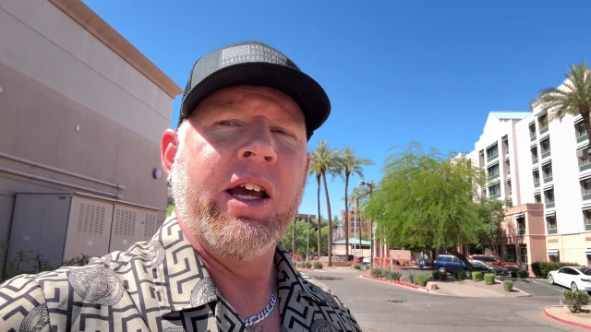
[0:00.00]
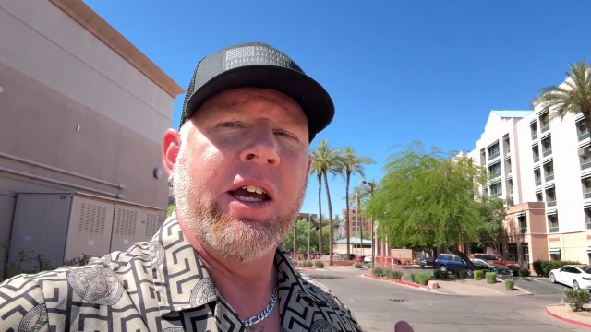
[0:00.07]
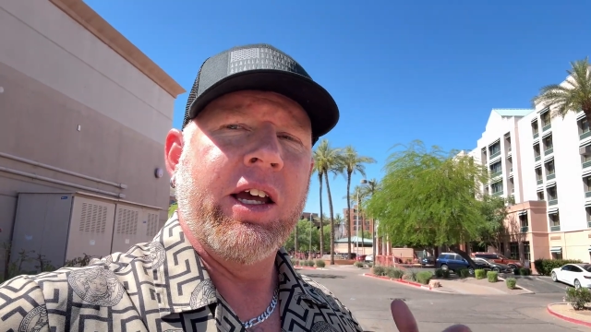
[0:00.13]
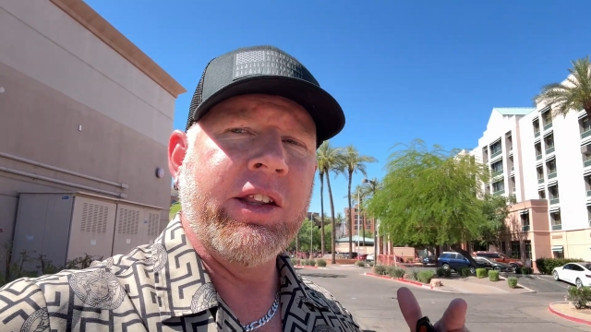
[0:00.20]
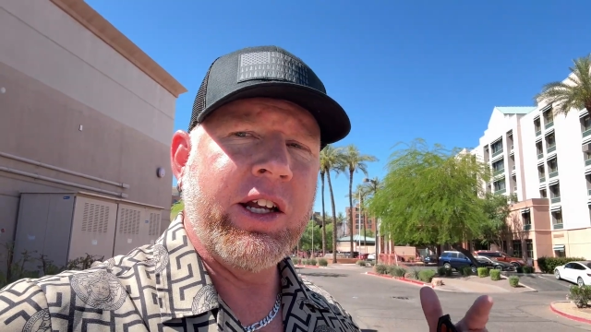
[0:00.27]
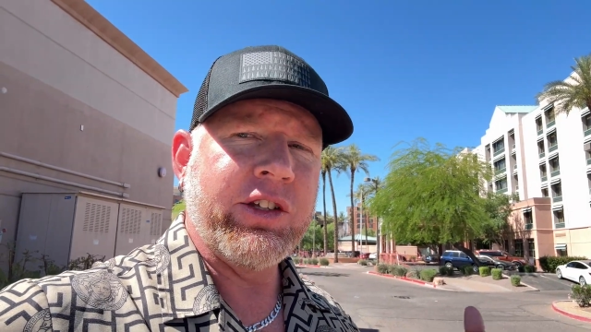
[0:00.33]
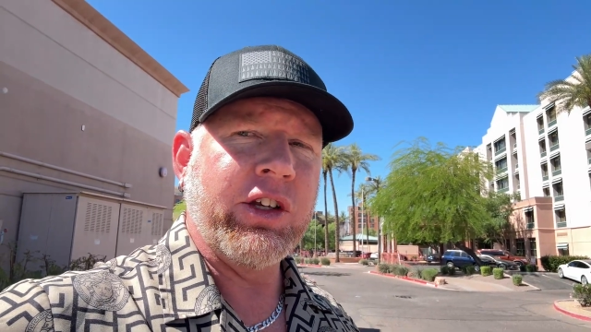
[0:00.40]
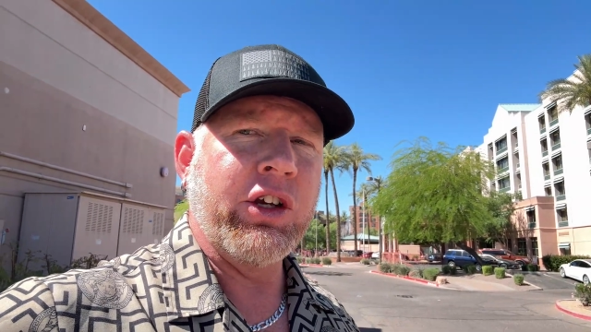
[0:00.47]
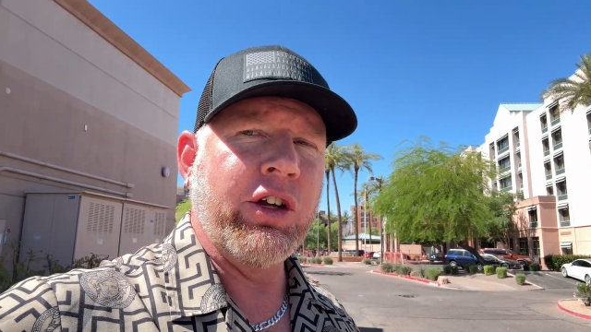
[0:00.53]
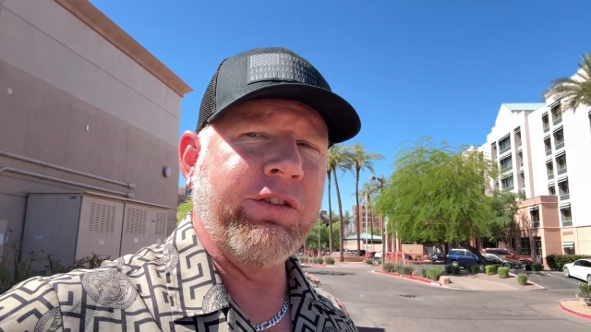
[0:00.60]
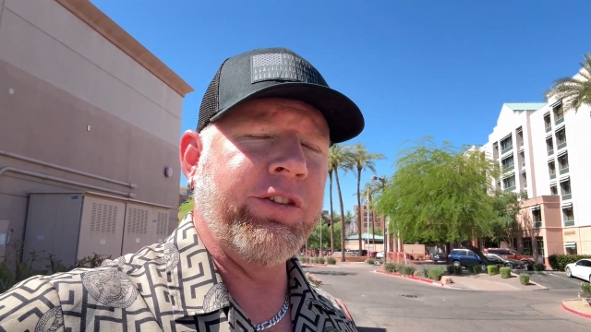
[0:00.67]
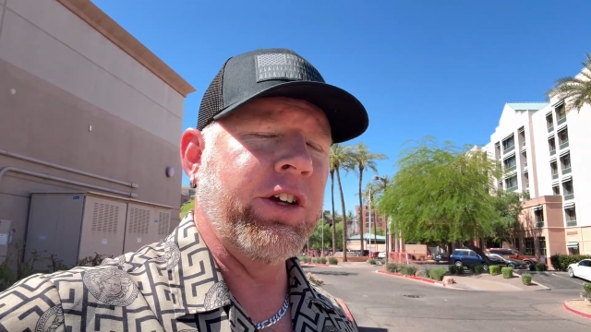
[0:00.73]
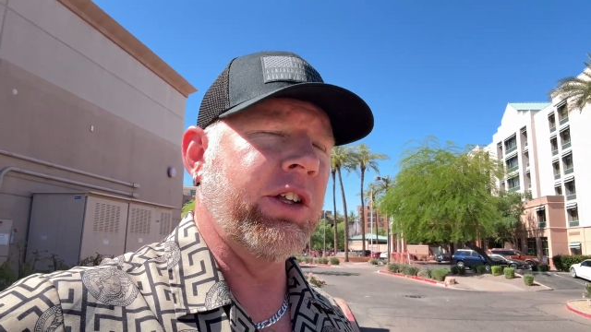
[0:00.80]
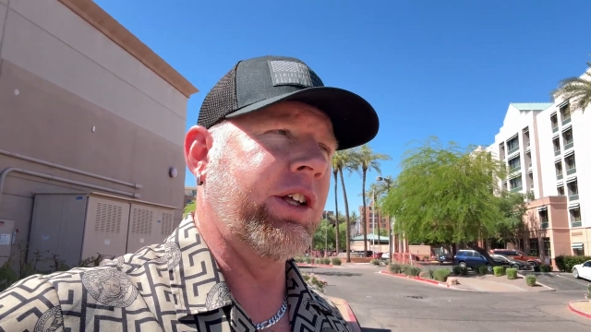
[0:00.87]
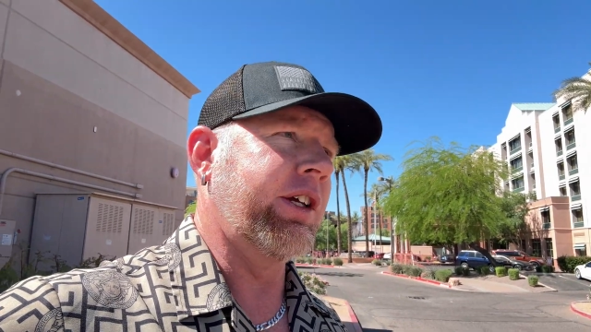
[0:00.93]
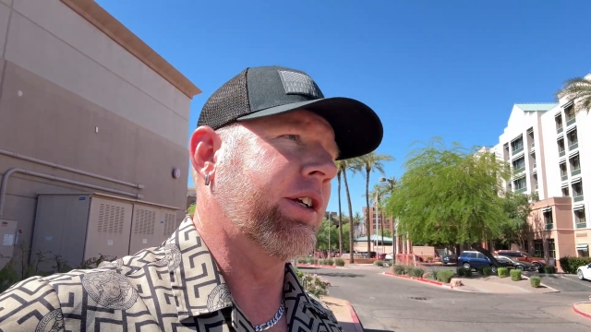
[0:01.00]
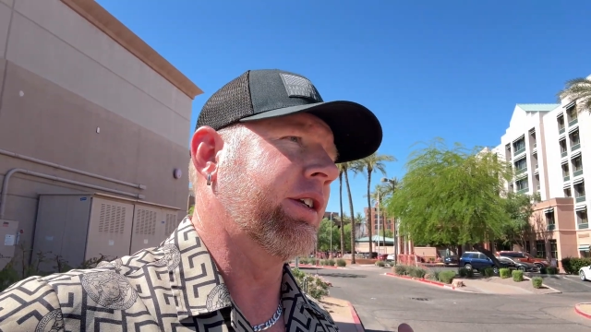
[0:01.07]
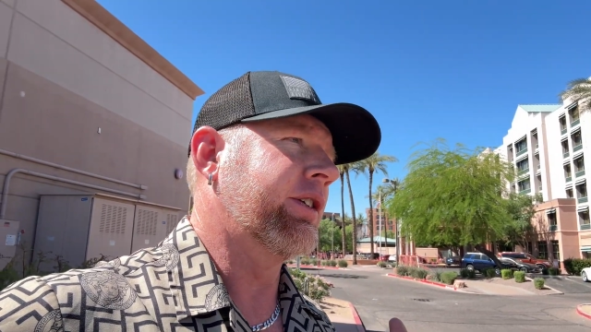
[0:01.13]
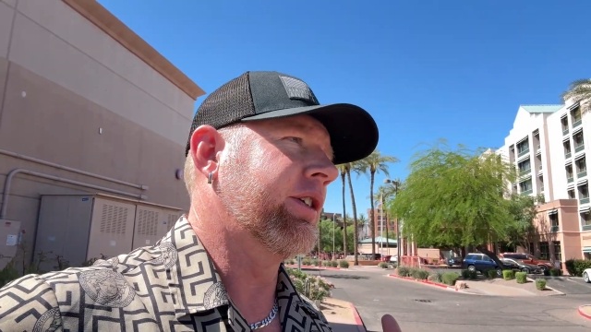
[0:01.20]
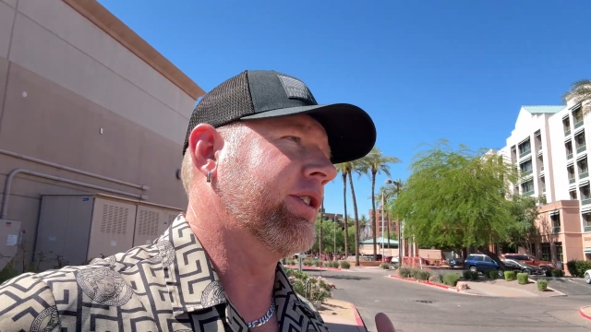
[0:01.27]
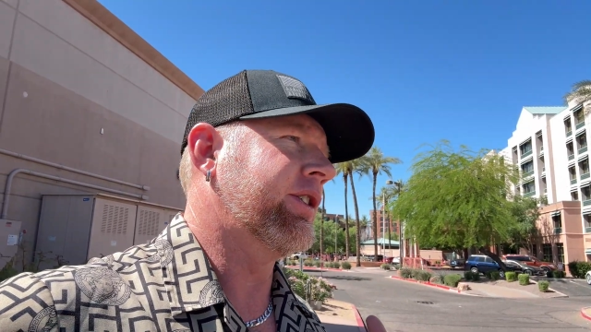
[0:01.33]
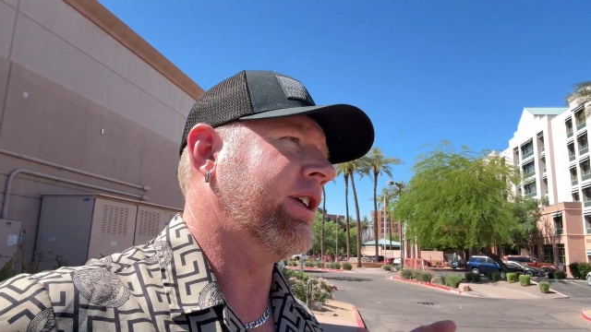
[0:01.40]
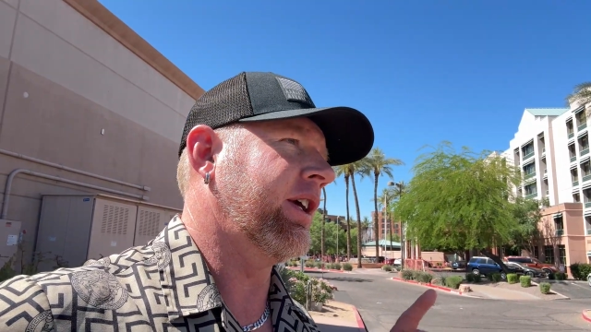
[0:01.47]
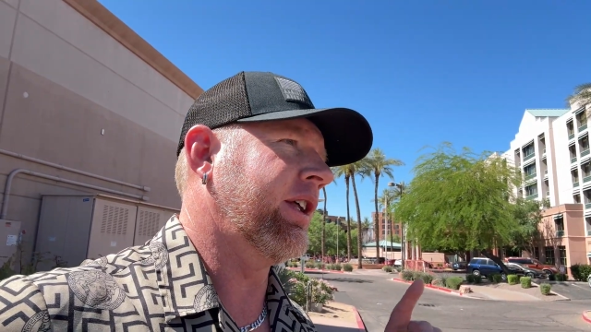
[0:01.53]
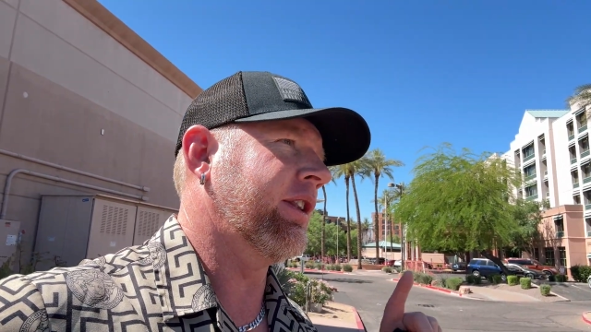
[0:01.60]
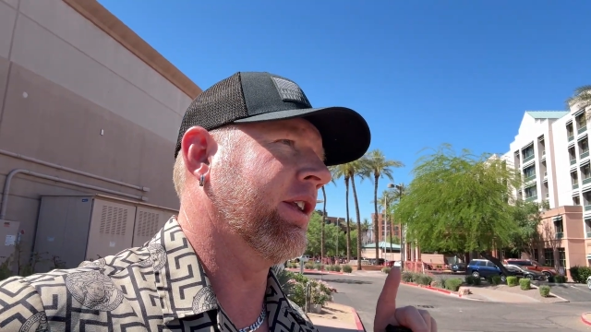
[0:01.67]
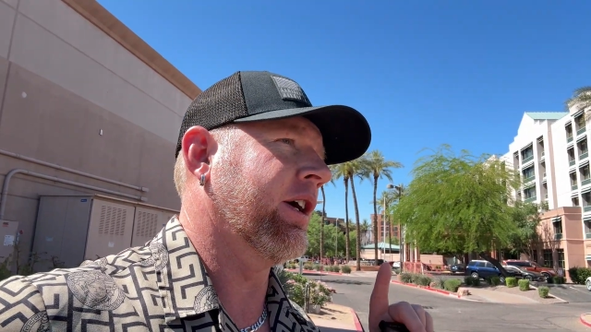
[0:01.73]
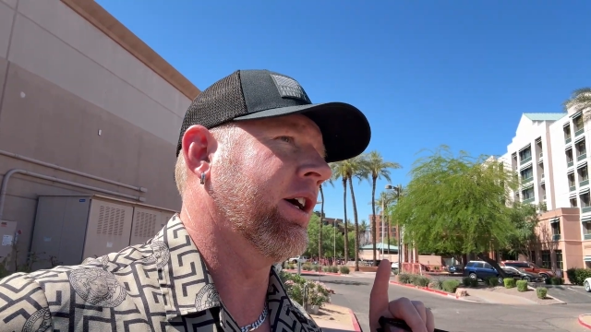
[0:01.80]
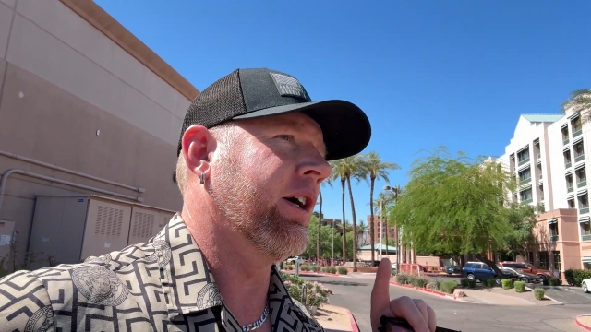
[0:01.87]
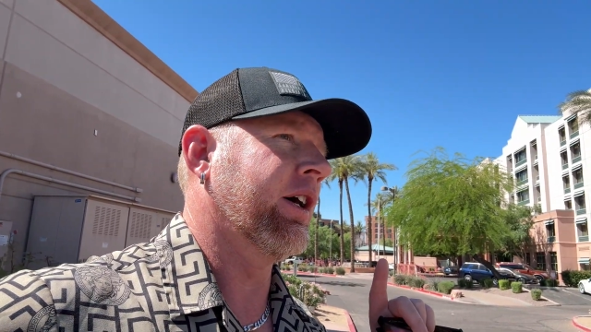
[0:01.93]
and that's a good feeling to see
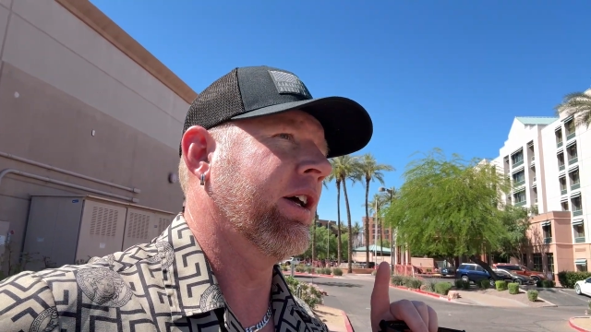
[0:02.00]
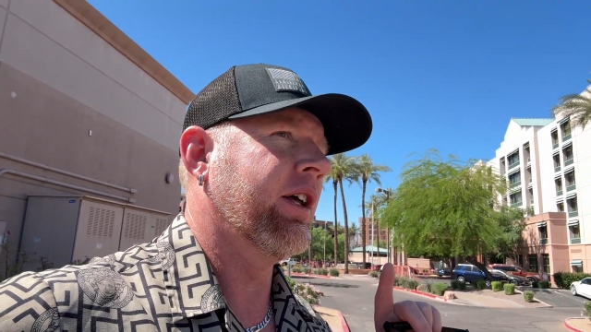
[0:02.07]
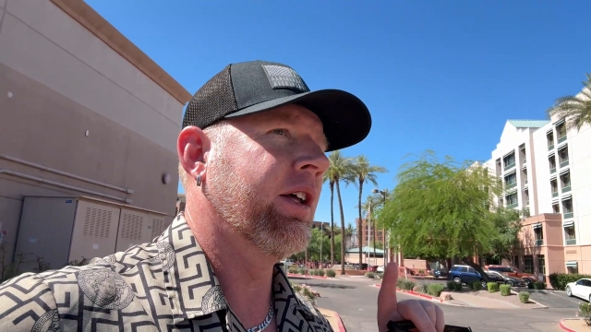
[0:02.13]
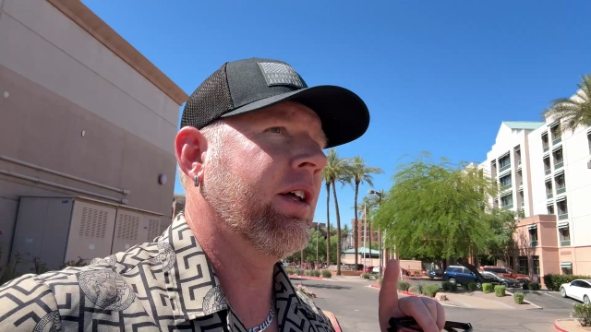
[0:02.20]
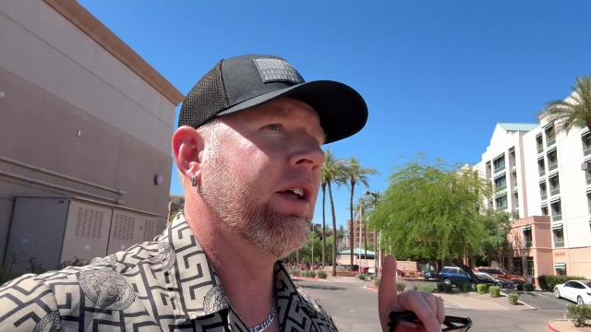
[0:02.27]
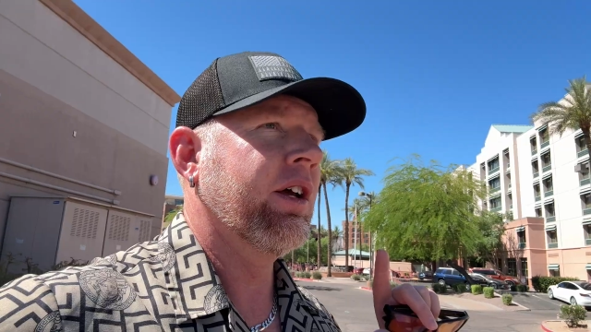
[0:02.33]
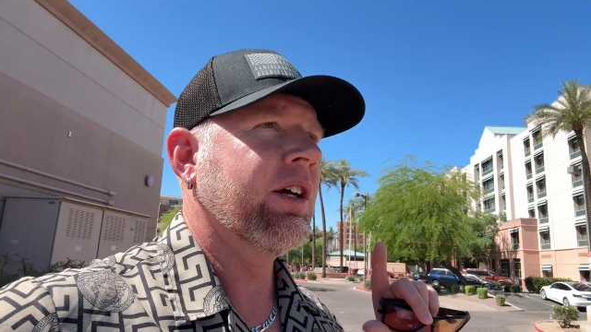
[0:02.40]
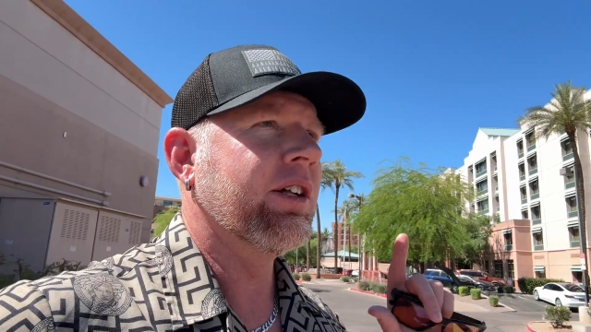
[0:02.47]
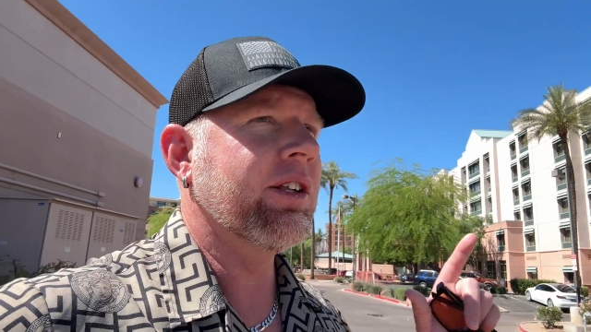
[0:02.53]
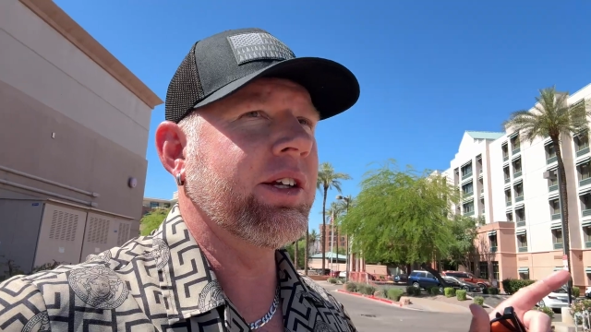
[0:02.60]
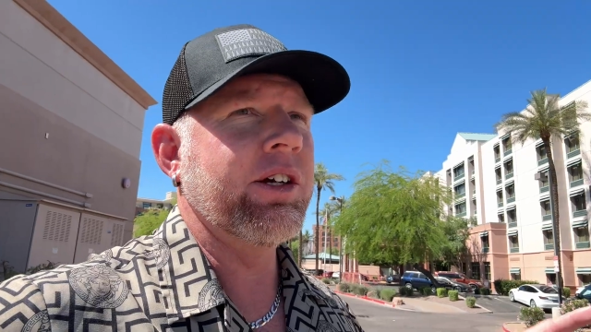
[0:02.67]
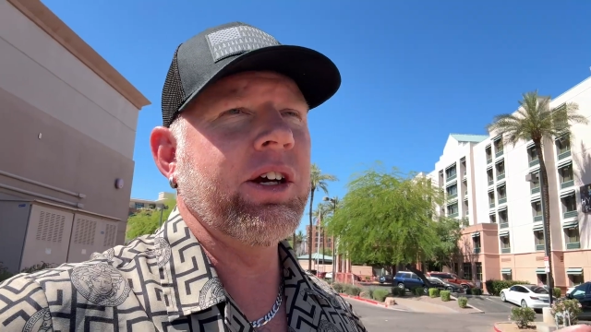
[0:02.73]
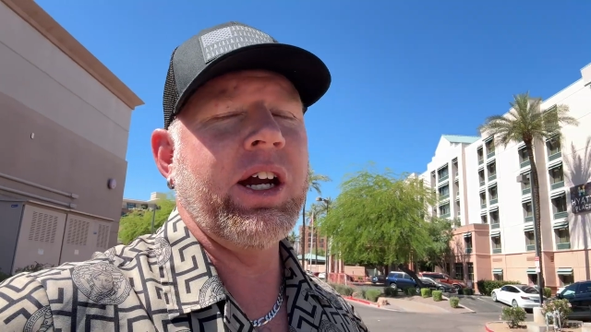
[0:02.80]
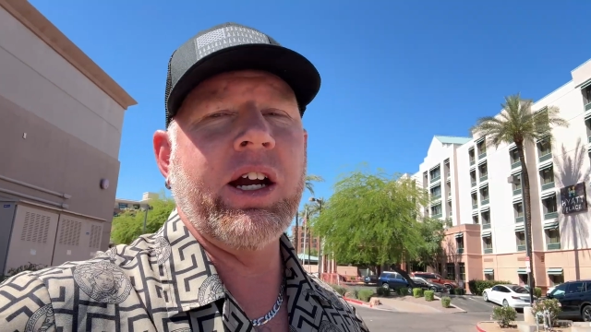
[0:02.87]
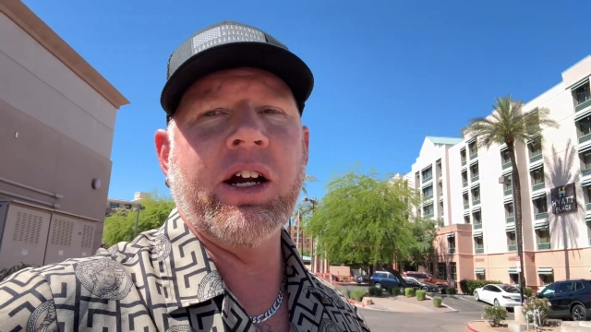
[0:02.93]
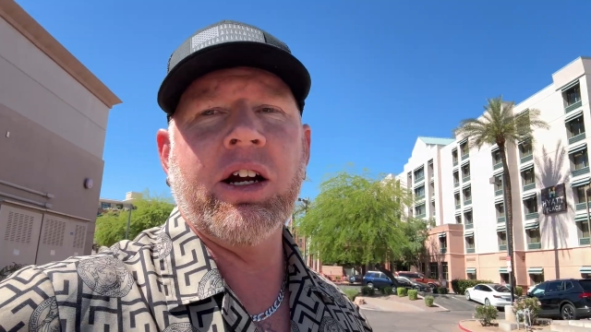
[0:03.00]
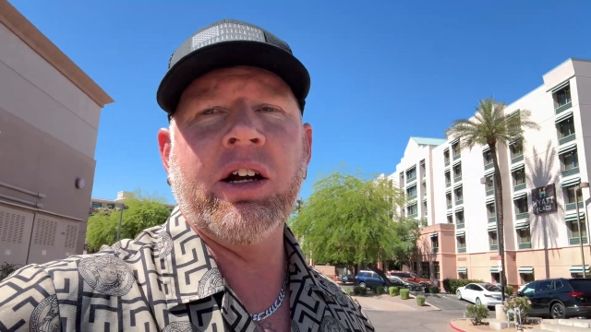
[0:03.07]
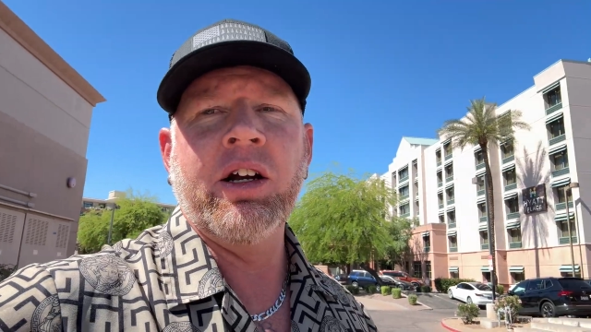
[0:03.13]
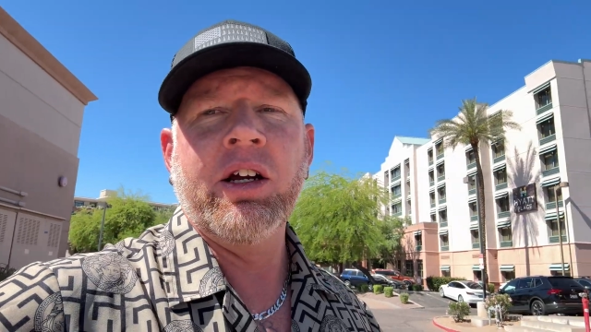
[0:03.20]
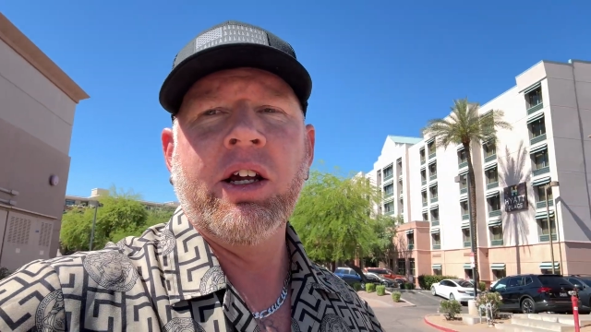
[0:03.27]
the clear air,